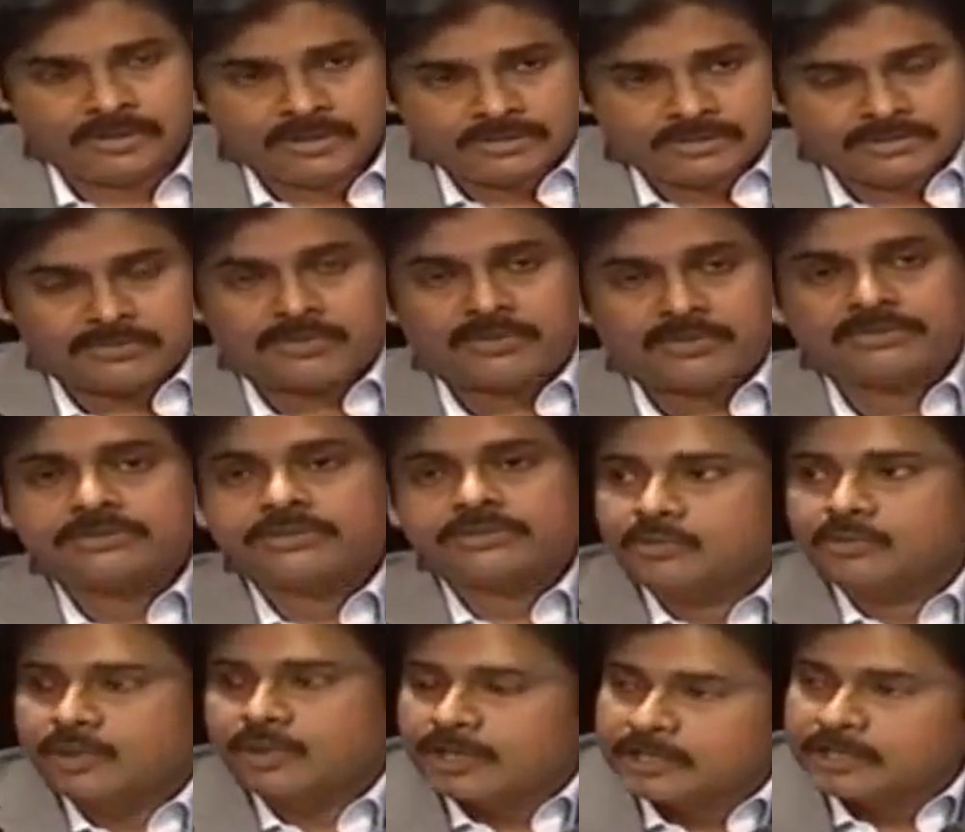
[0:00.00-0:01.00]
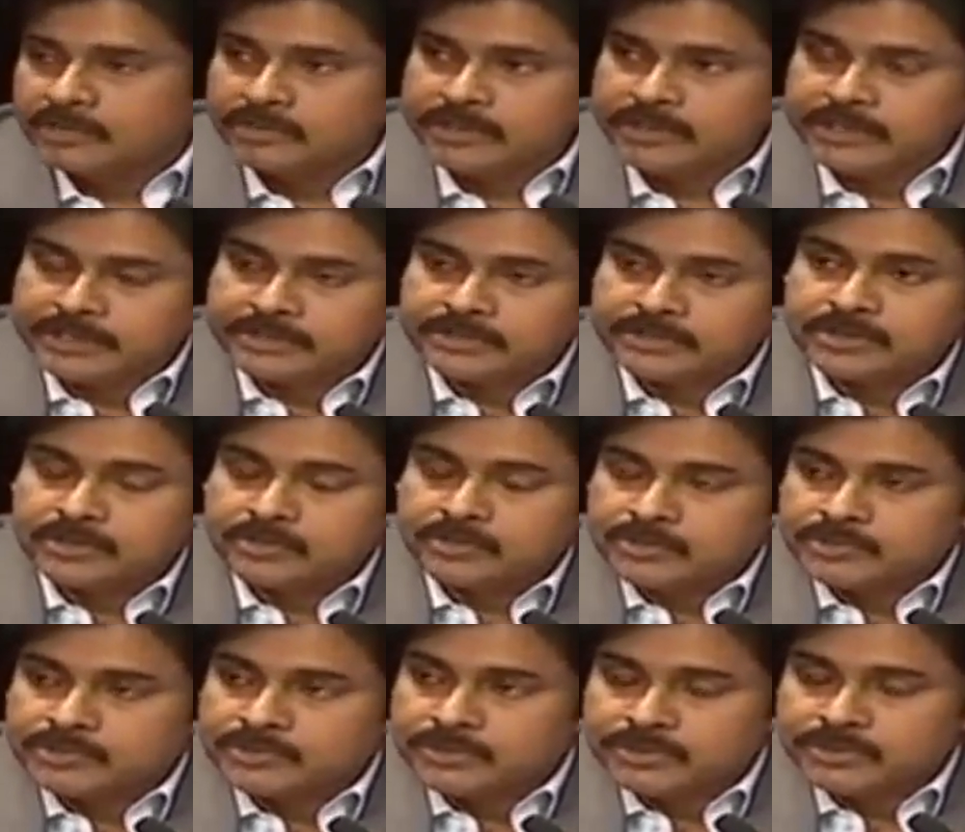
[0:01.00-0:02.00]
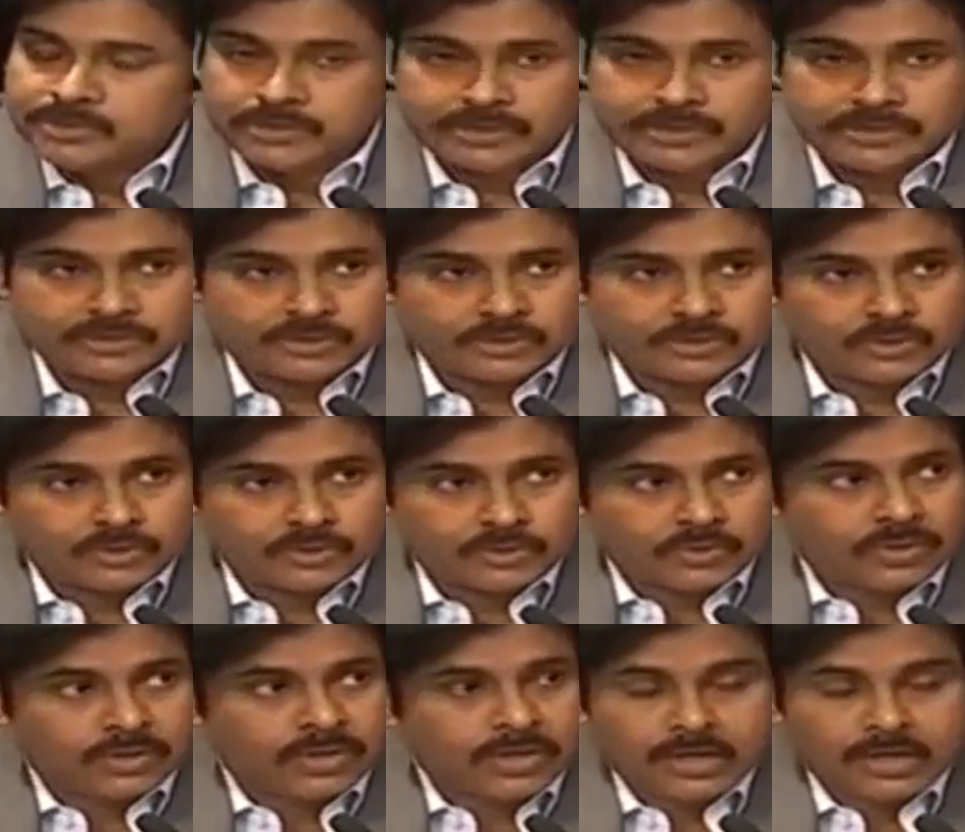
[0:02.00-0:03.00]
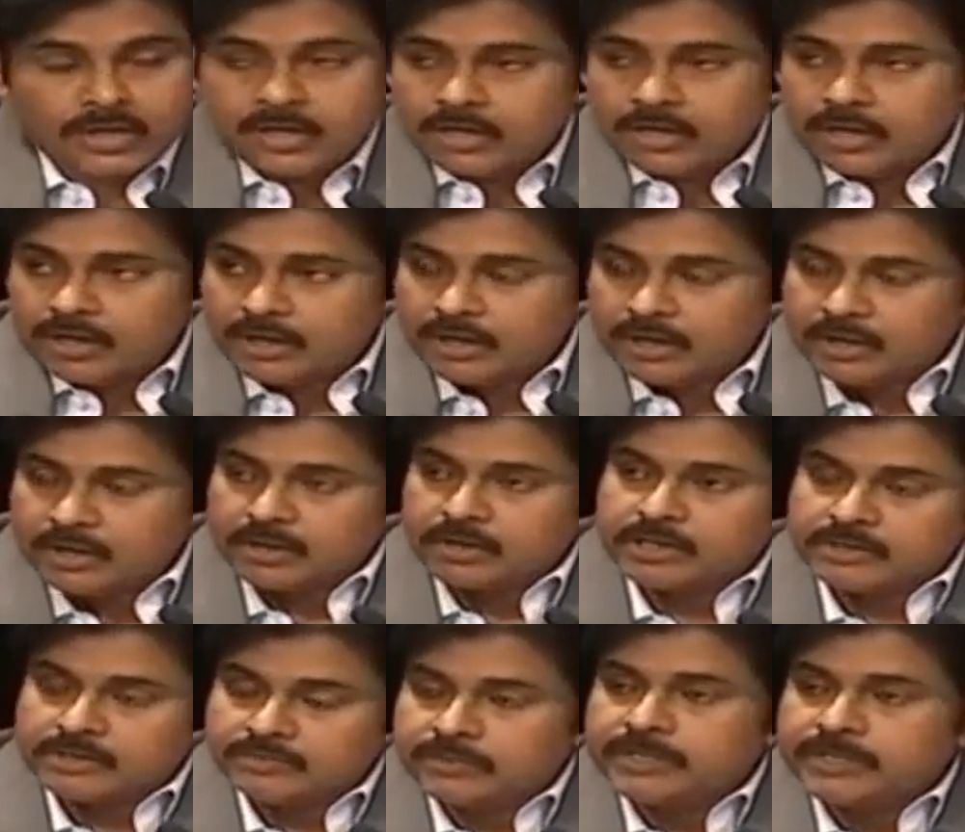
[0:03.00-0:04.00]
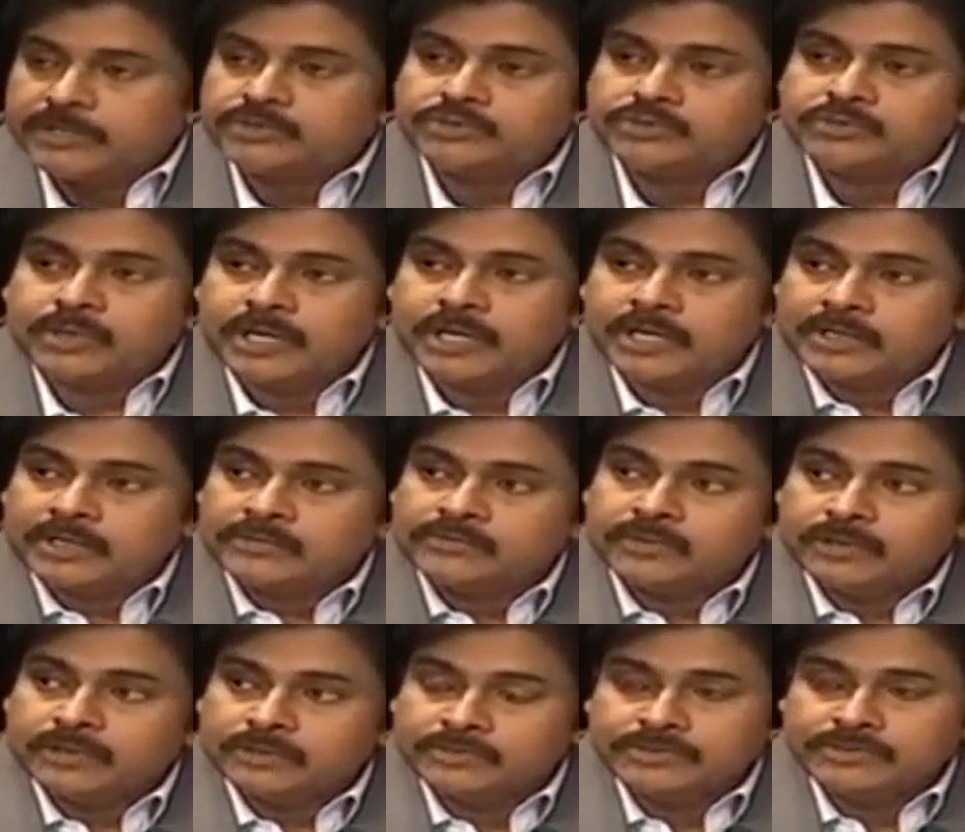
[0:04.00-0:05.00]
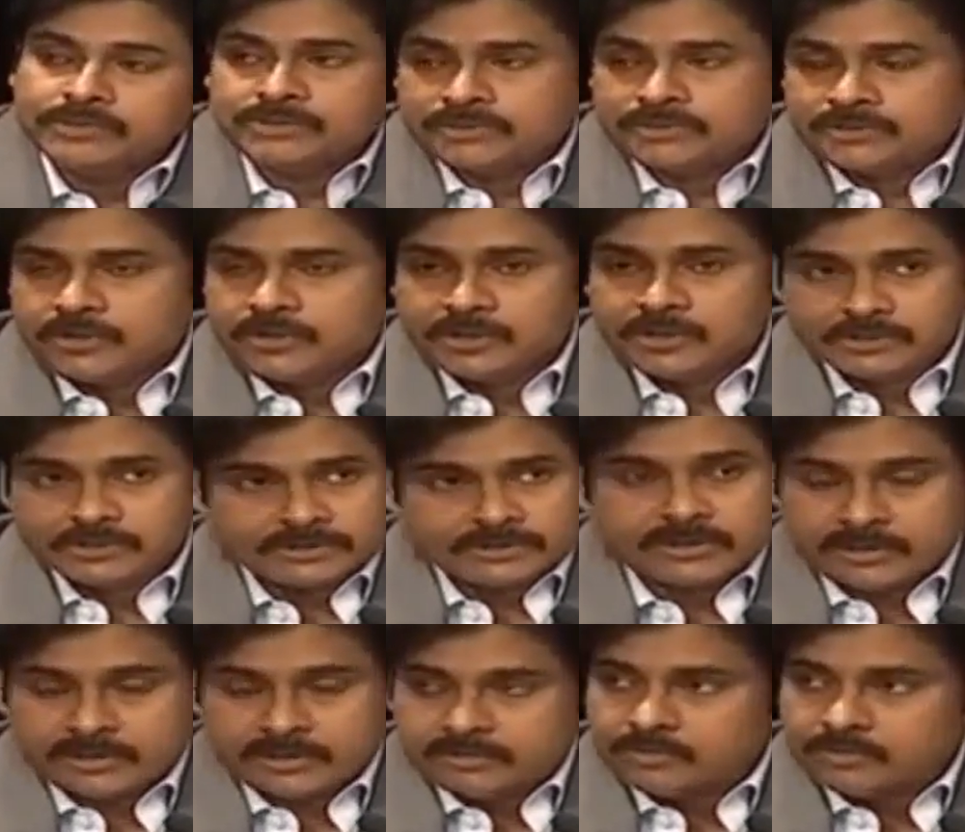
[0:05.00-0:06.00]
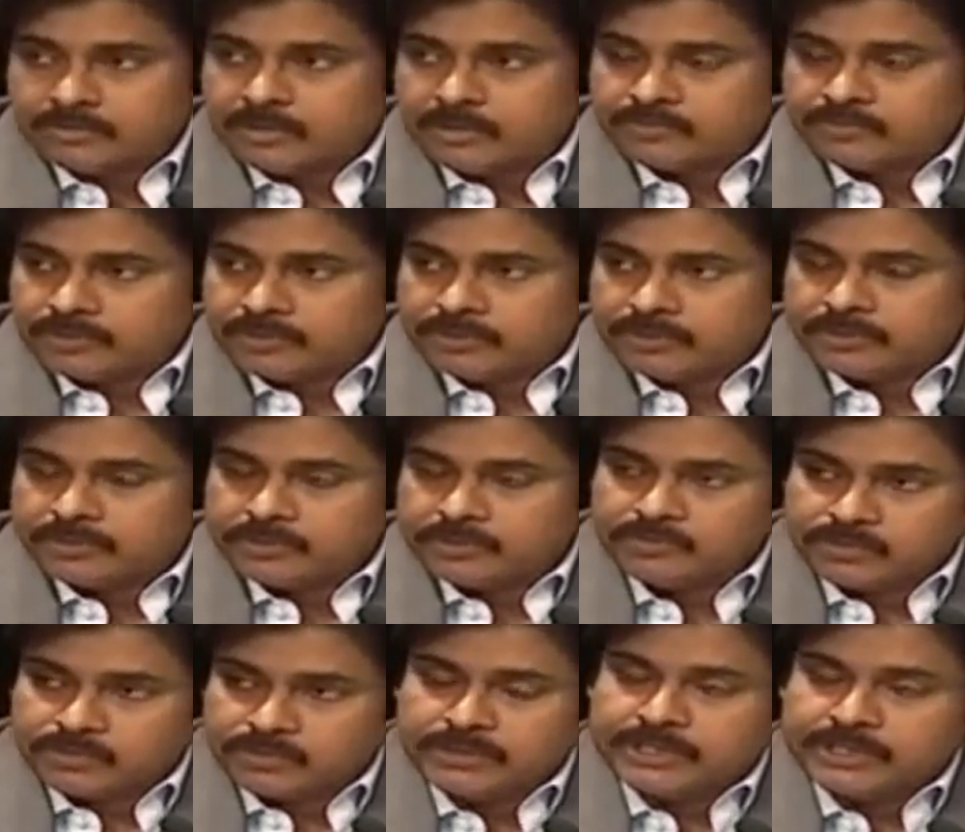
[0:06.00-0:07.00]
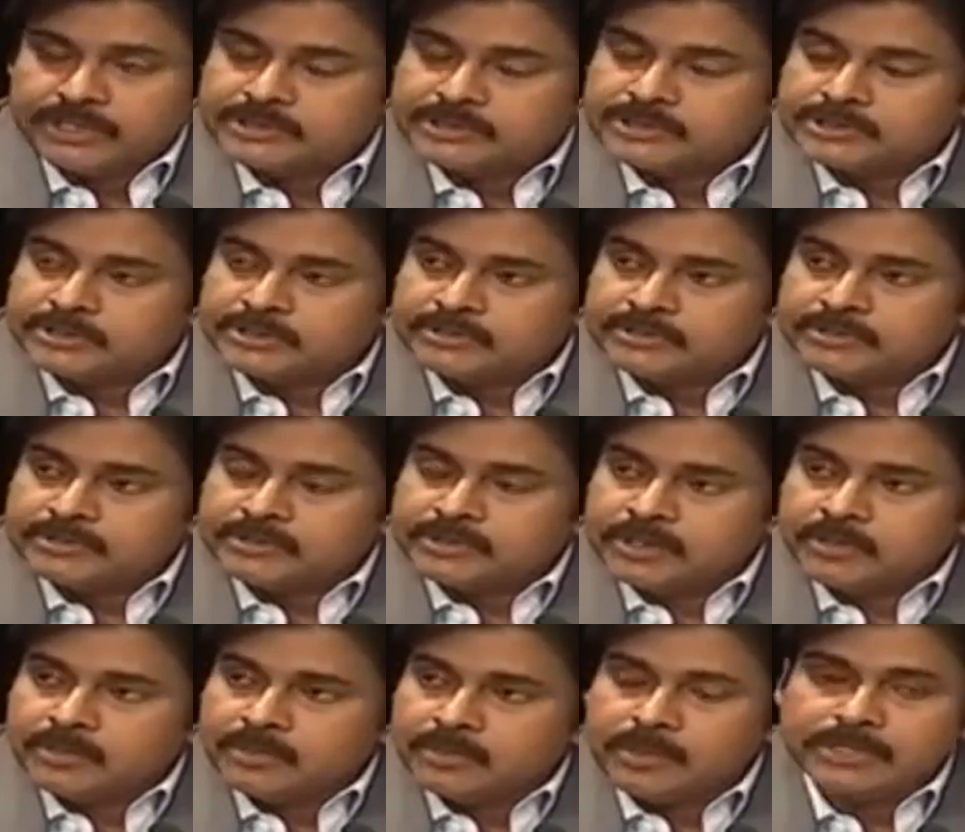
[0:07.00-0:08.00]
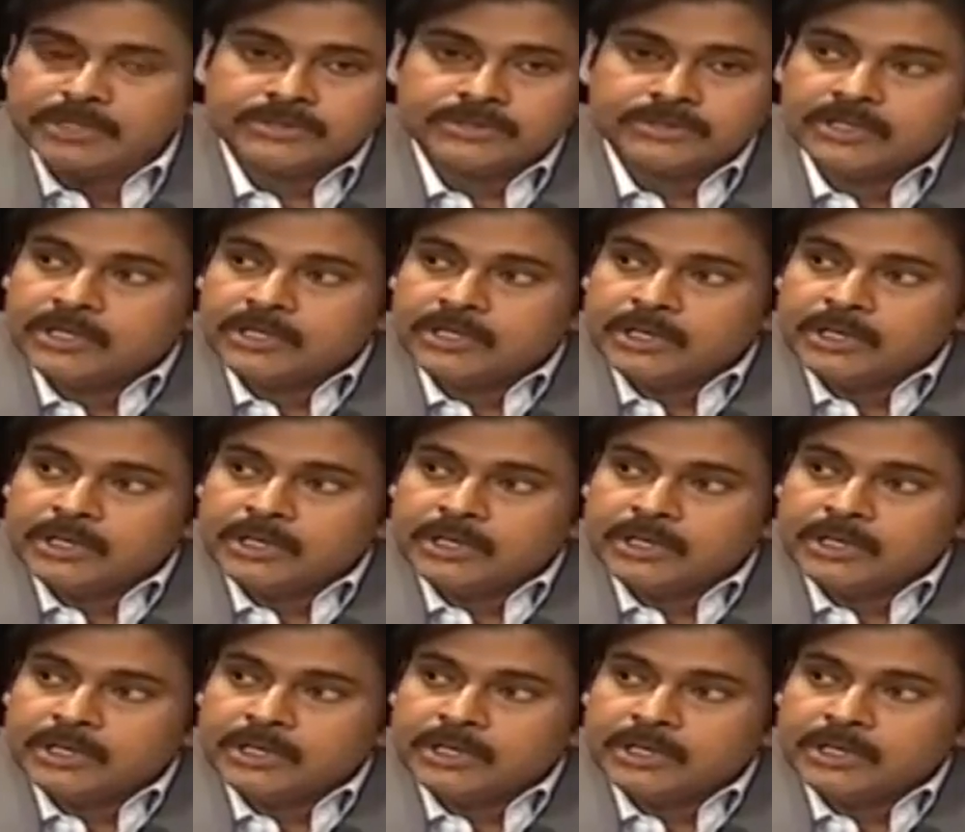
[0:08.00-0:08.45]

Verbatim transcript: So once in a while, when I get an opportunity, I used to uh, convey through my films and songs that after, uh, for an extent, but